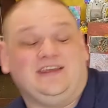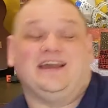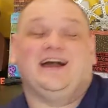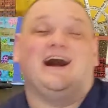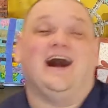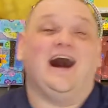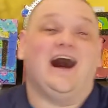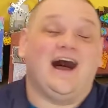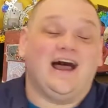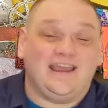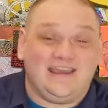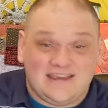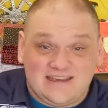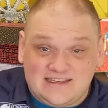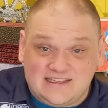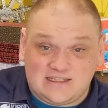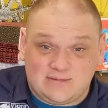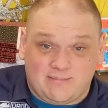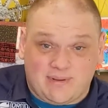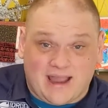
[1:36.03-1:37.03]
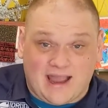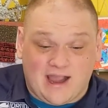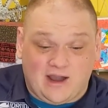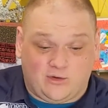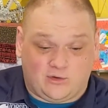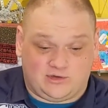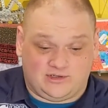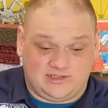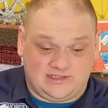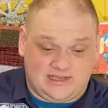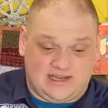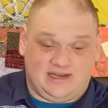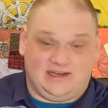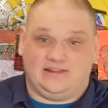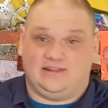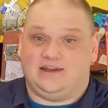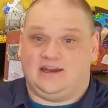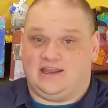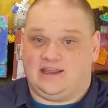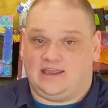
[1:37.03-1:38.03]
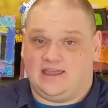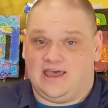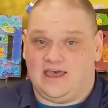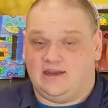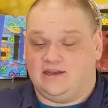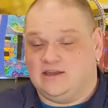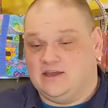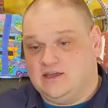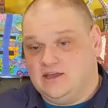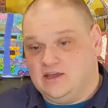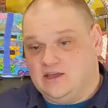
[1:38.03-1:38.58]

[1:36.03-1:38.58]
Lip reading: highest power setting that I can,